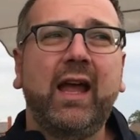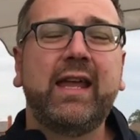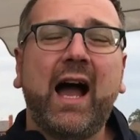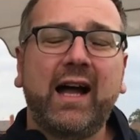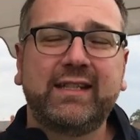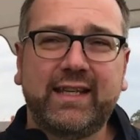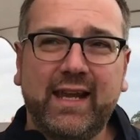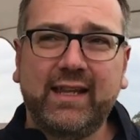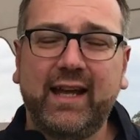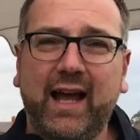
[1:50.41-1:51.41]
Yeah, I'd
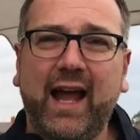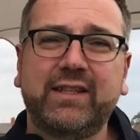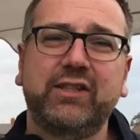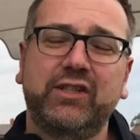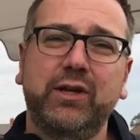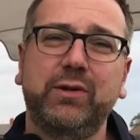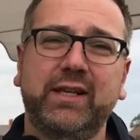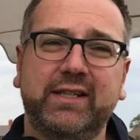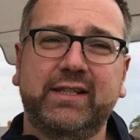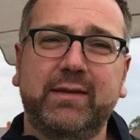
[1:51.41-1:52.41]
say that attitude
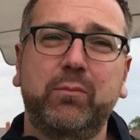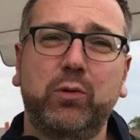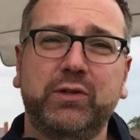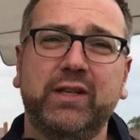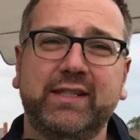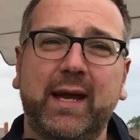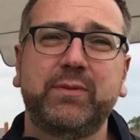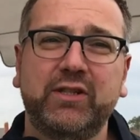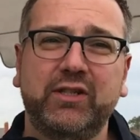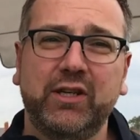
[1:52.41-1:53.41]
is as important as
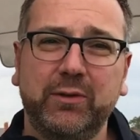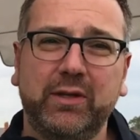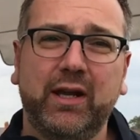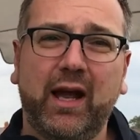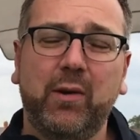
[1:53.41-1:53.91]
aptitude uh,